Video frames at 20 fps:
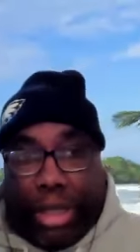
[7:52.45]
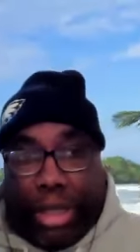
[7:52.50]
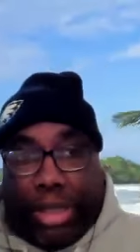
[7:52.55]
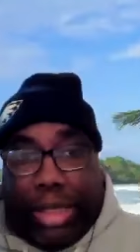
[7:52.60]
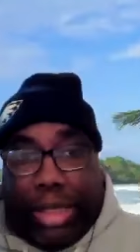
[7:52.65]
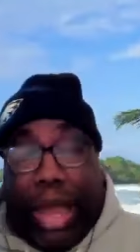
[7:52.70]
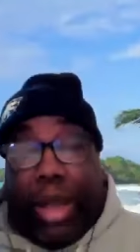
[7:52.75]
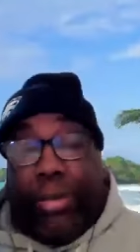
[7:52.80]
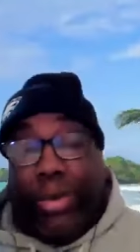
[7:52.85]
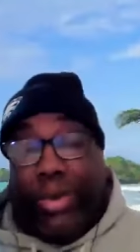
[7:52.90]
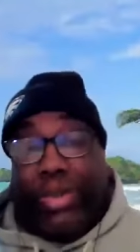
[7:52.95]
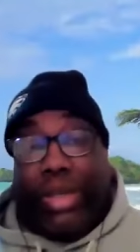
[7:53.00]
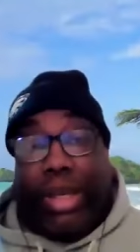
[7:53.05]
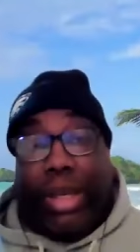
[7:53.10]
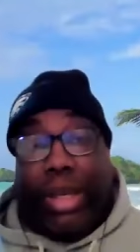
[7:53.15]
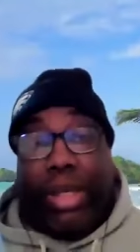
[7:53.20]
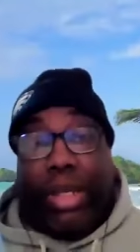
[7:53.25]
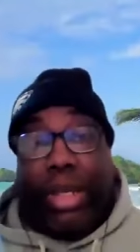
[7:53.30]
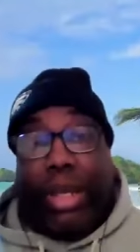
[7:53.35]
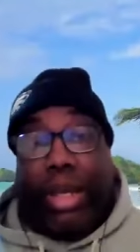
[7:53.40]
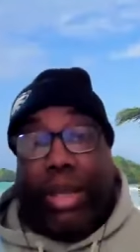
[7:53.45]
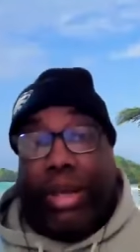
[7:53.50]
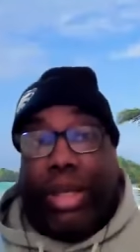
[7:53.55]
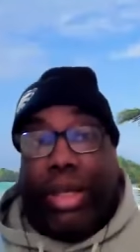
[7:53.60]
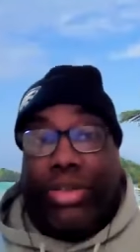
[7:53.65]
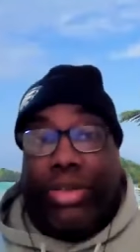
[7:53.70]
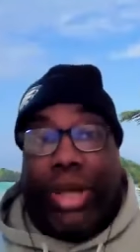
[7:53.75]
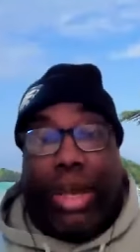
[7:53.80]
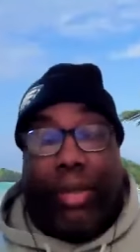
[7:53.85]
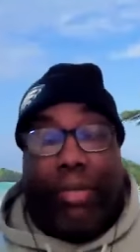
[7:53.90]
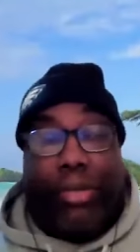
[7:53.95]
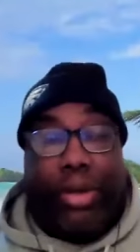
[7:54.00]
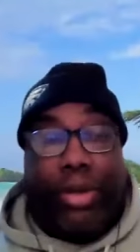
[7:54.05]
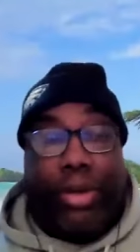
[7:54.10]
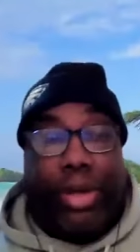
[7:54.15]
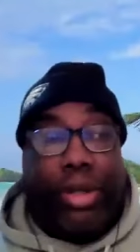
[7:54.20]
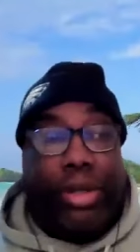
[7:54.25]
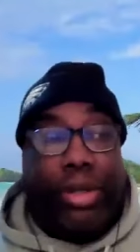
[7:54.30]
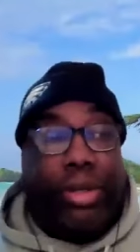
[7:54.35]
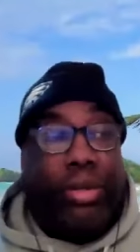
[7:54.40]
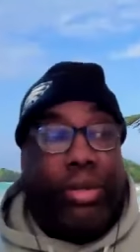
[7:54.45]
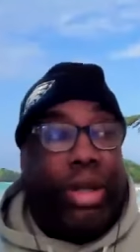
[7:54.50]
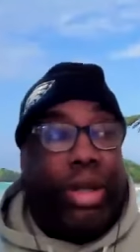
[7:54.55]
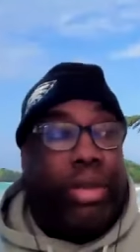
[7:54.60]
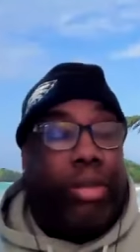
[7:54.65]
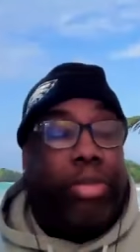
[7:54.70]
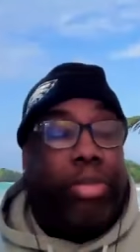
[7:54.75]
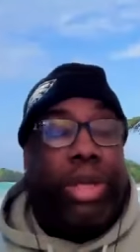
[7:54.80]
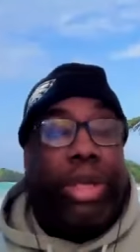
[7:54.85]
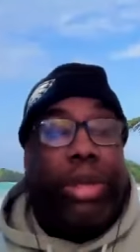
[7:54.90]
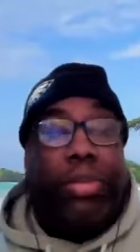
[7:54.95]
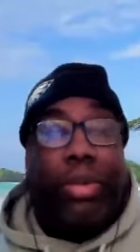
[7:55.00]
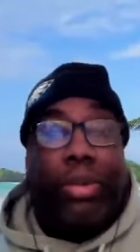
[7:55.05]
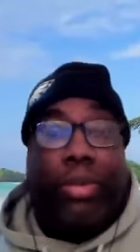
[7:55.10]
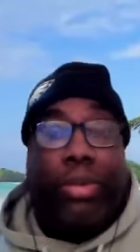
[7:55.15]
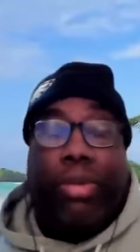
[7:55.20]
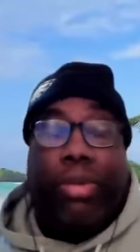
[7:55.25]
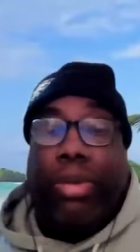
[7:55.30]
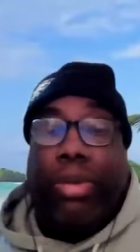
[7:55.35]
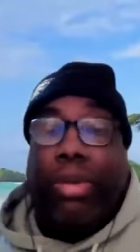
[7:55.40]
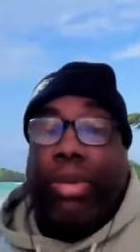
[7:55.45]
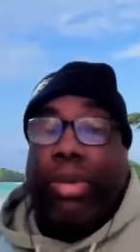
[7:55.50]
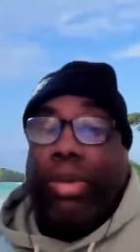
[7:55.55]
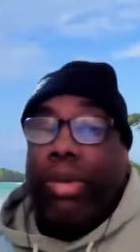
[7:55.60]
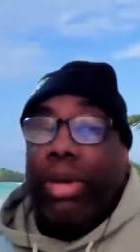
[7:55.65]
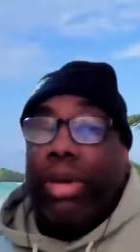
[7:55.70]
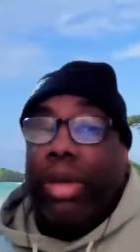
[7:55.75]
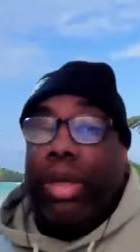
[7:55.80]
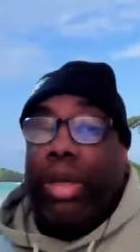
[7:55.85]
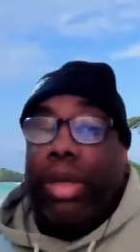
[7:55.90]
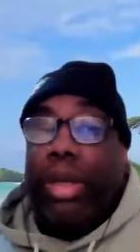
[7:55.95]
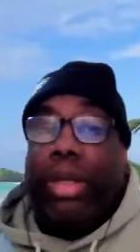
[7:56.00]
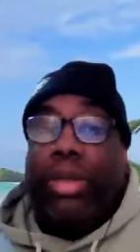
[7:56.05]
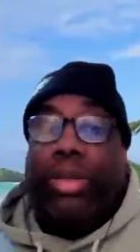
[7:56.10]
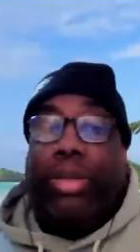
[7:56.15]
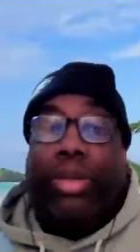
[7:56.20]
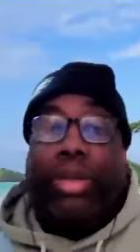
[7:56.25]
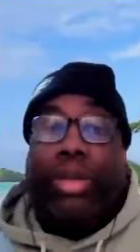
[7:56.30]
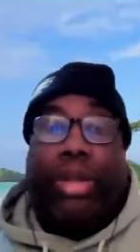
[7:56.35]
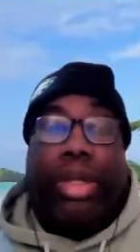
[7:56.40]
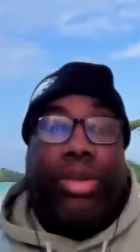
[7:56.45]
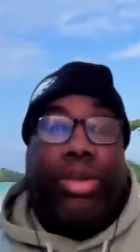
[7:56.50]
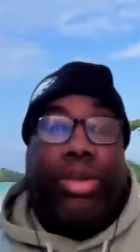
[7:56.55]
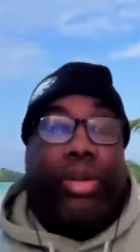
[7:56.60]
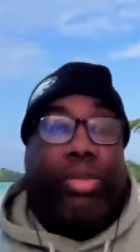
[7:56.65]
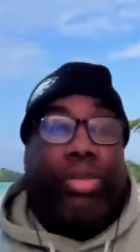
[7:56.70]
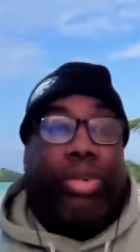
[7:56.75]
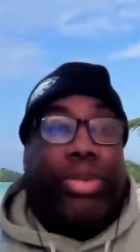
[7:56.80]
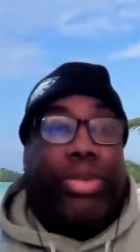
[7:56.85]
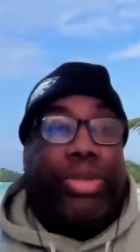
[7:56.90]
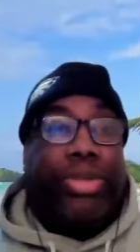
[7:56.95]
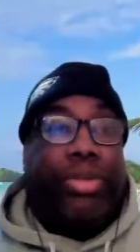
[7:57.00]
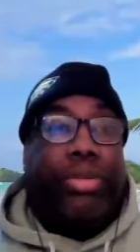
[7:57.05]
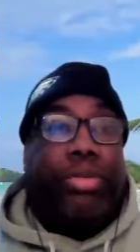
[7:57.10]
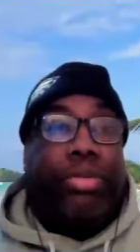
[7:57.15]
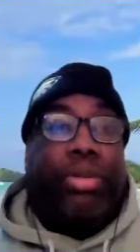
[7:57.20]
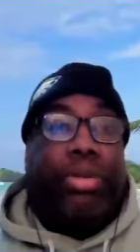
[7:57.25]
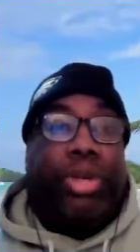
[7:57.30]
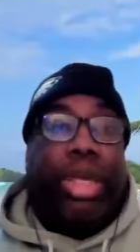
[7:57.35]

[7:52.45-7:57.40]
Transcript: Ty was saying that you have to include other people in your pursuit.